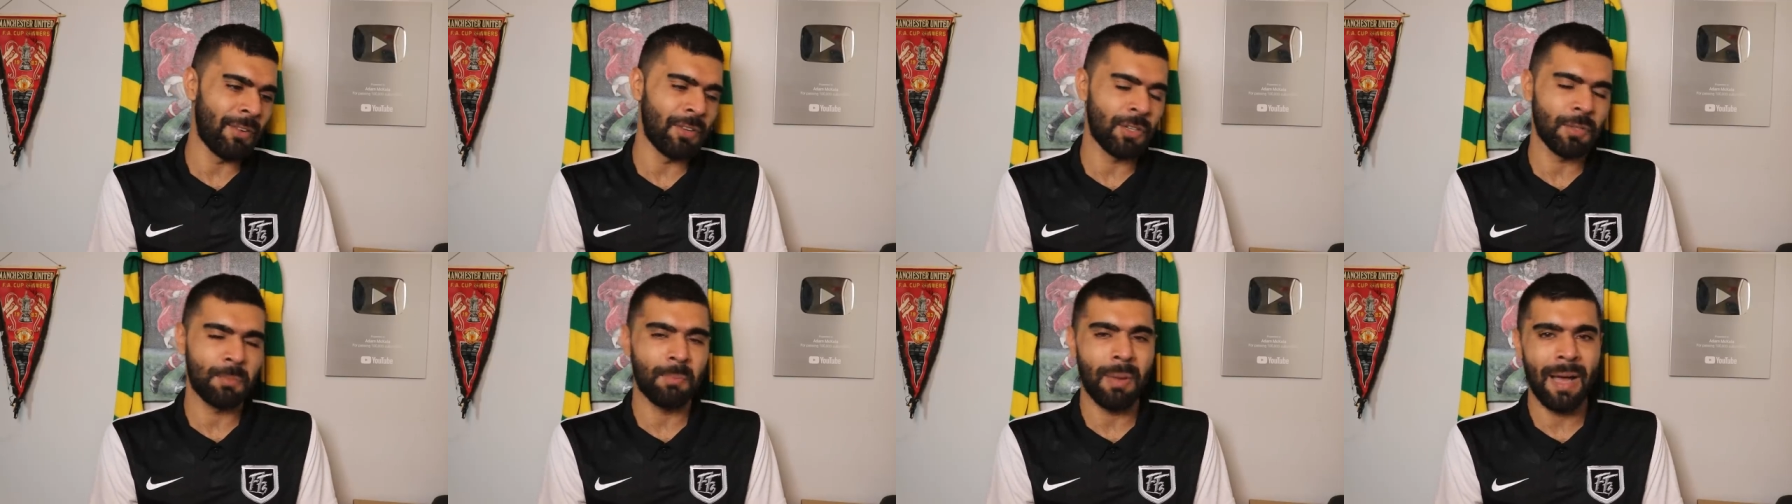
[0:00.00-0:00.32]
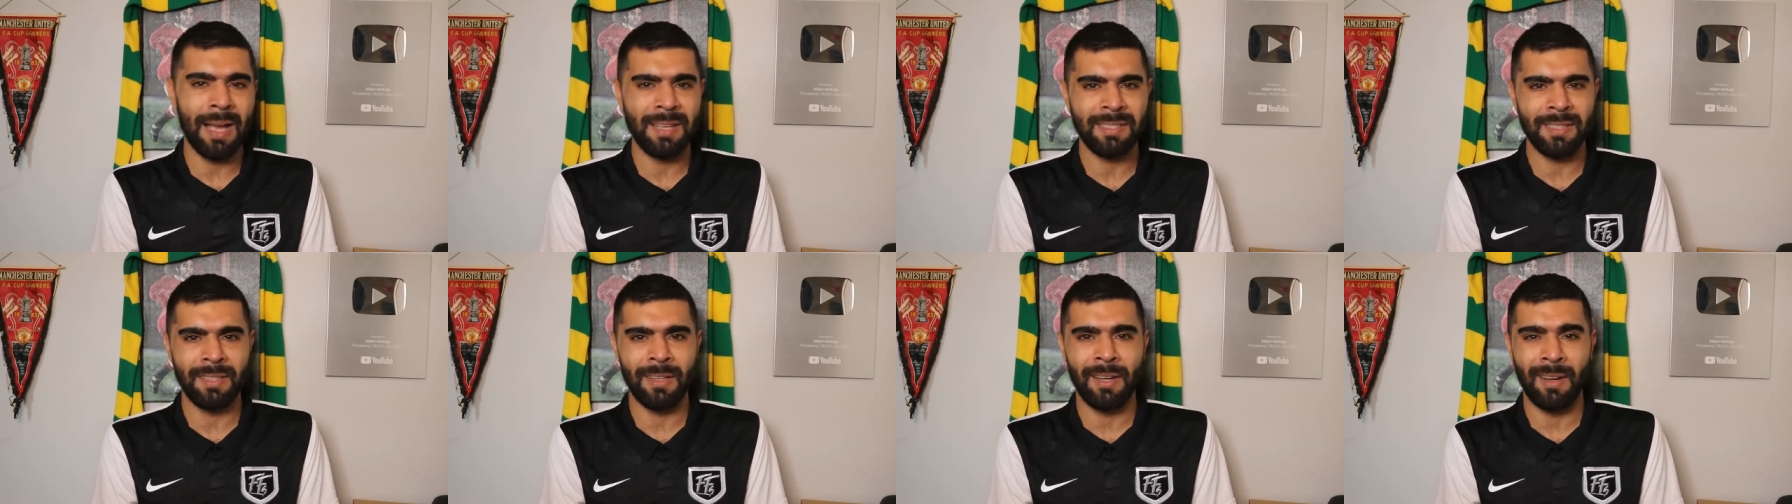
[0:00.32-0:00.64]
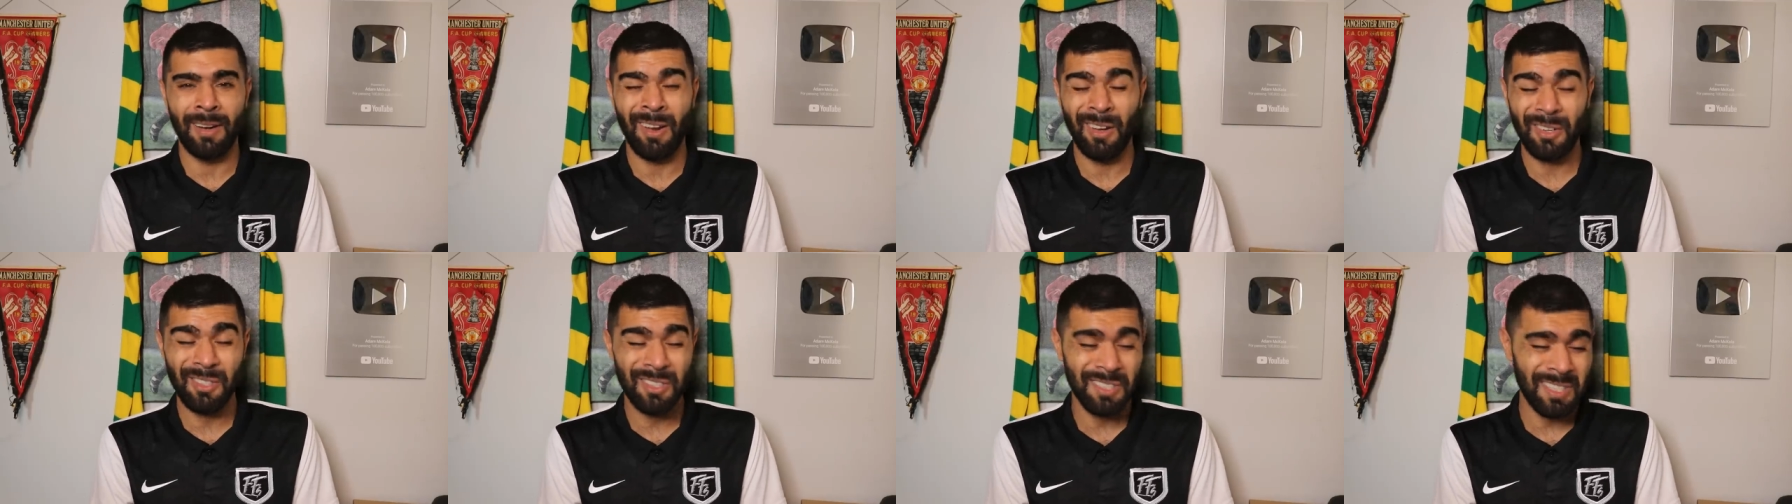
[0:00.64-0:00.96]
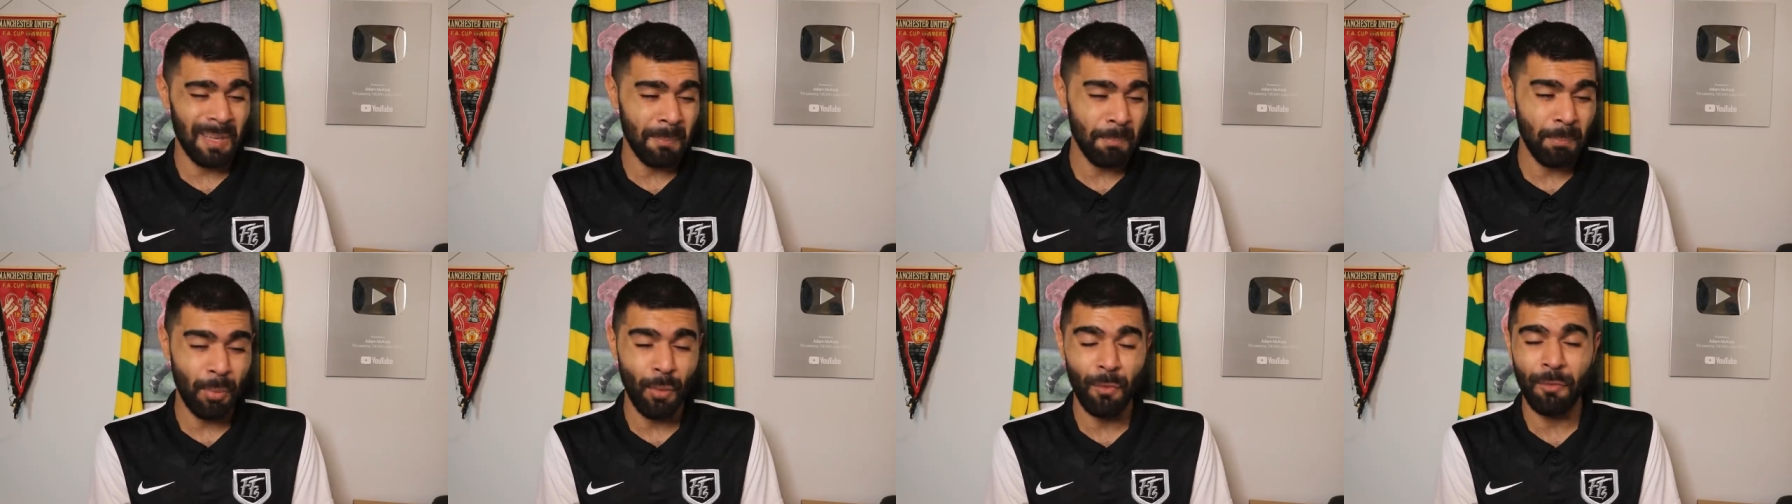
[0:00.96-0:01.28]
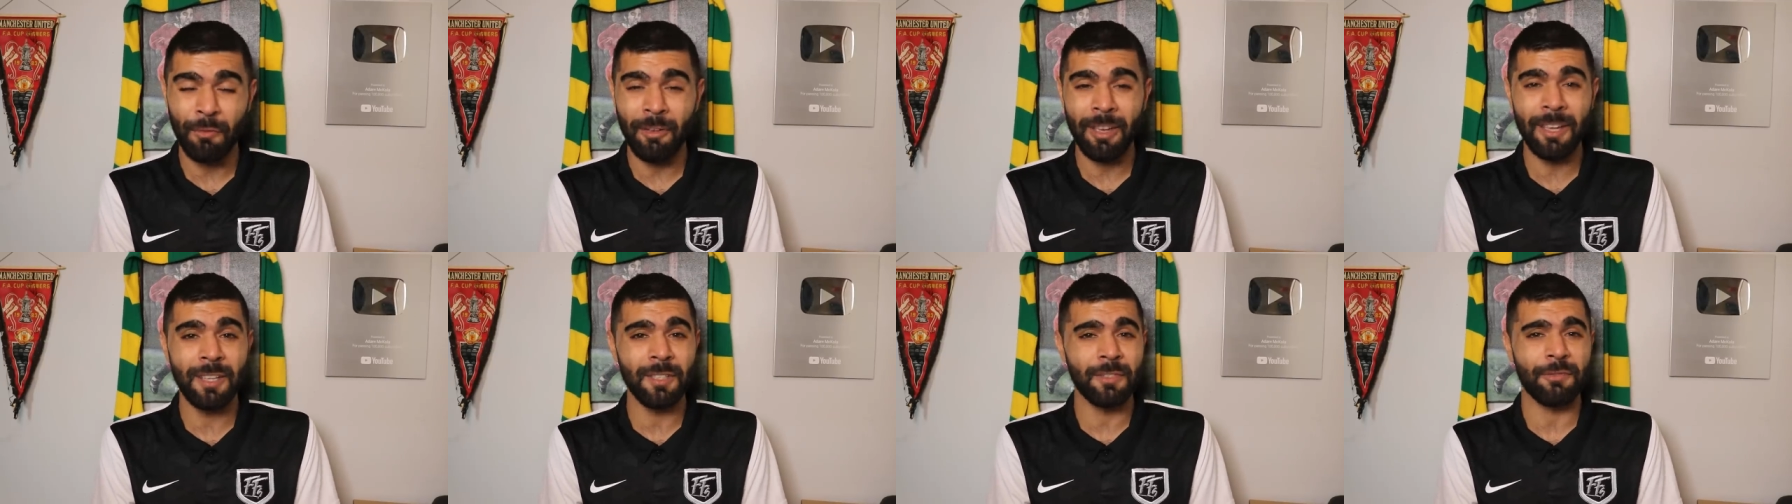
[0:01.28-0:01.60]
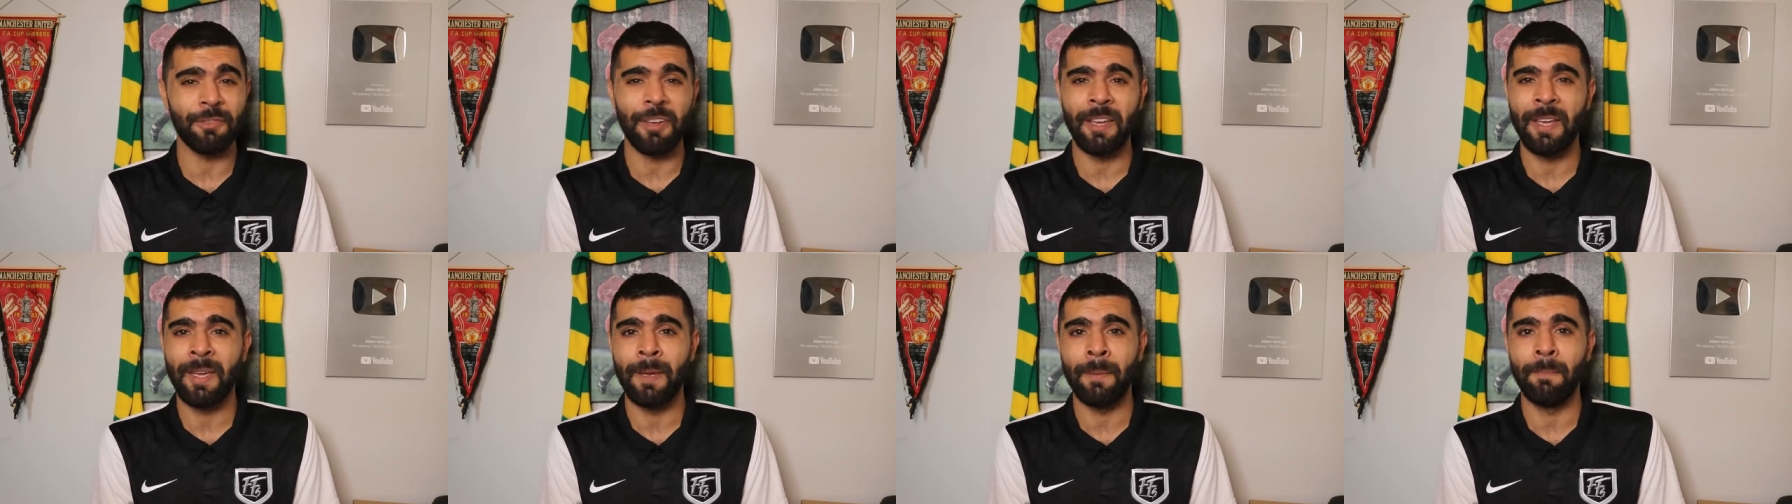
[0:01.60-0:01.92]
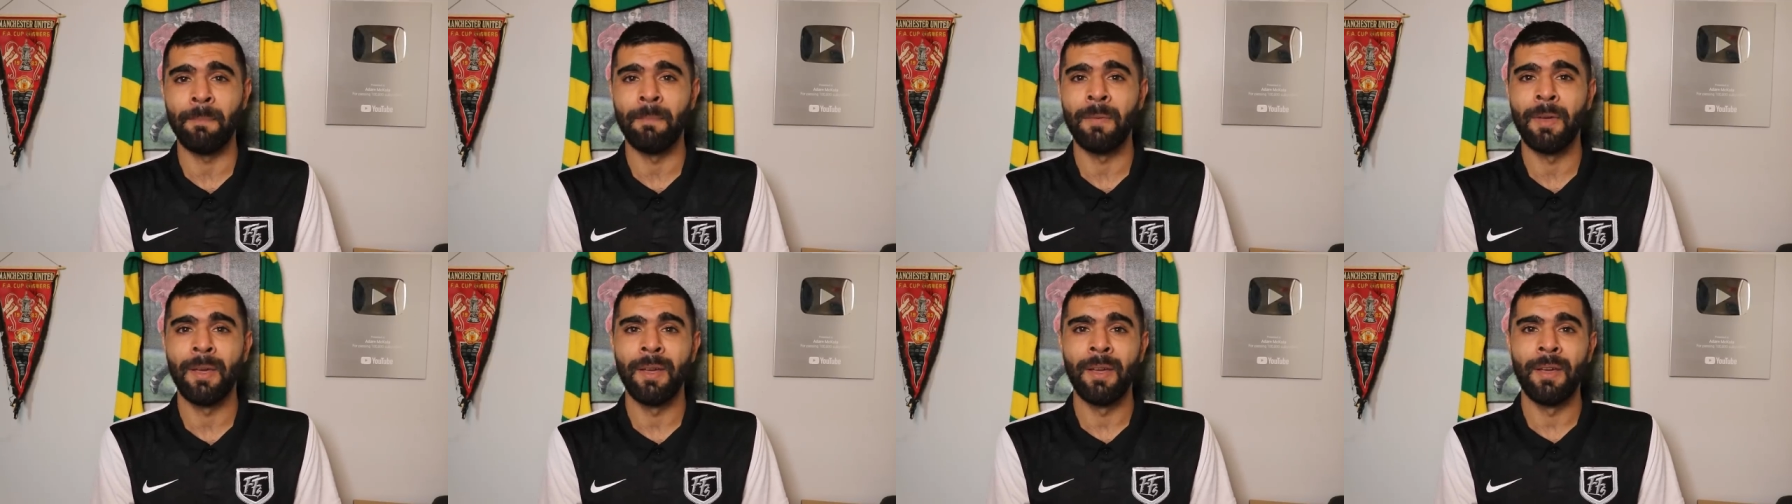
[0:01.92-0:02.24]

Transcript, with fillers: and just passing it along, simple things for him,